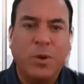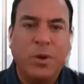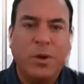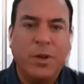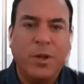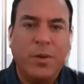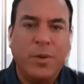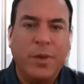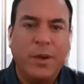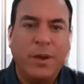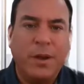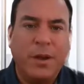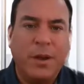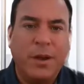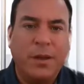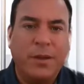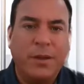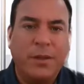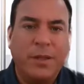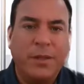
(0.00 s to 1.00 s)
work going
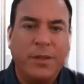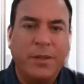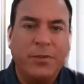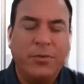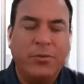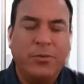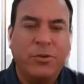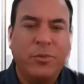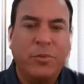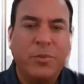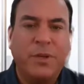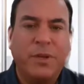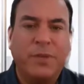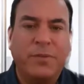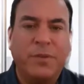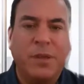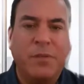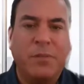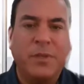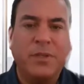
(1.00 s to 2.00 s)
on in the recruitment
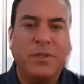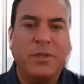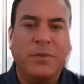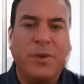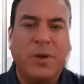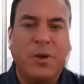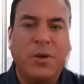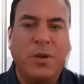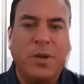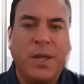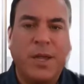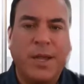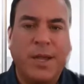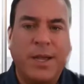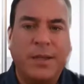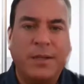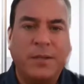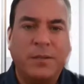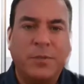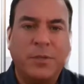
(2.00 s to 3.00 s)
of companies of all
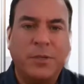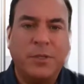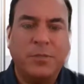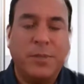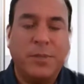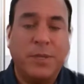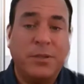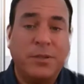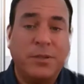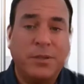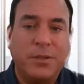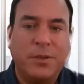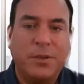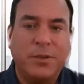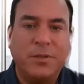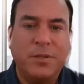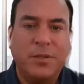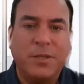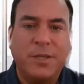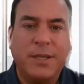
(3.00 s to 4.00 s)
kinds, but especially
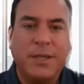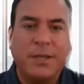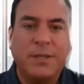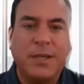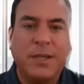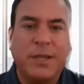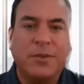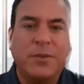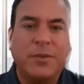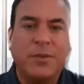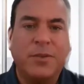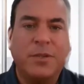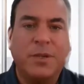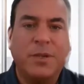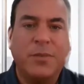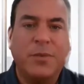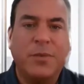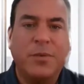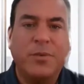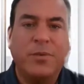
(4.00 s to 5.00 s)
those in the tech sector
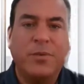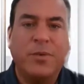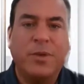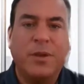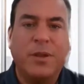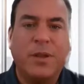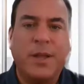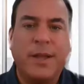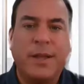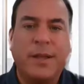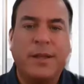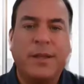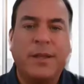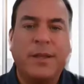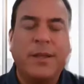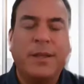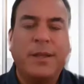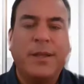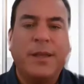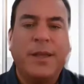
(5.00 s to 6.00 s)
to come to North
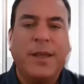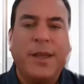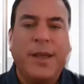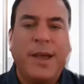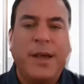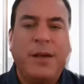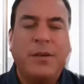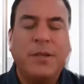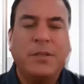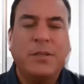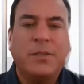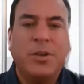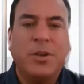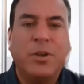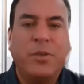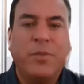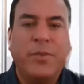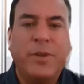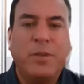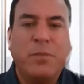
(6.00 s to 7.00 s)
Carolina. How has
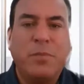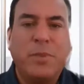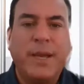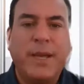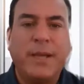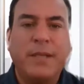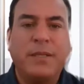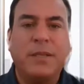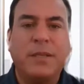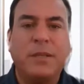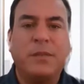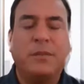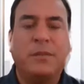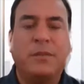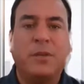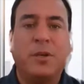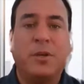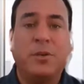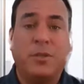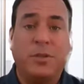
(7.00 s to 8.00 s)
COVID
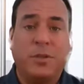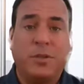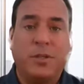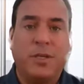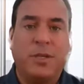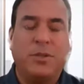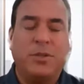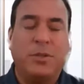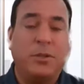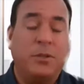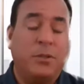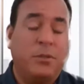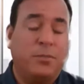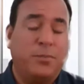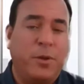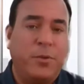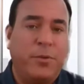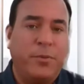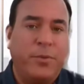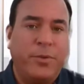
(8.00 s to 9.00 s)
impacted those
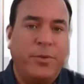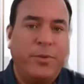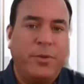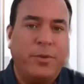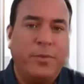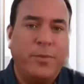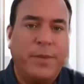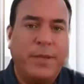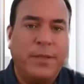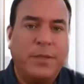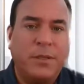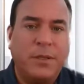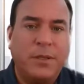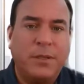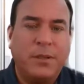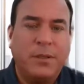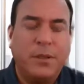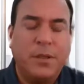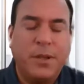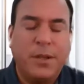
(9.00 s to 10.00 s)
discussions, both with your
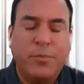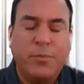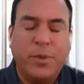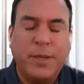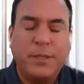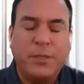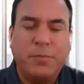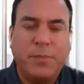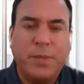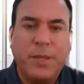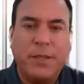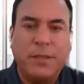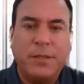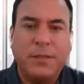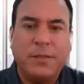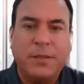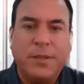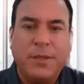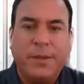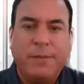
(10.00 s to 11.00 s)
domestic
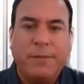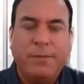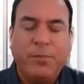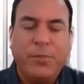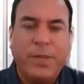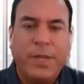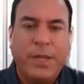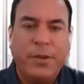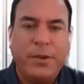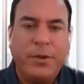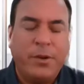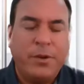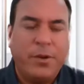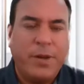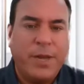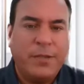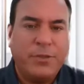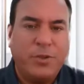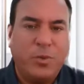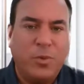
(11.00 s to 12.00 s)
prospects and your
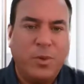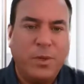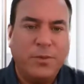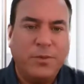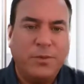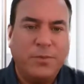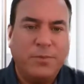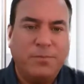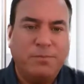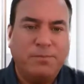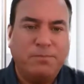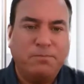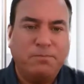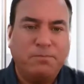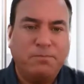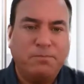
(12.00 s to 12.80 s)
international ones?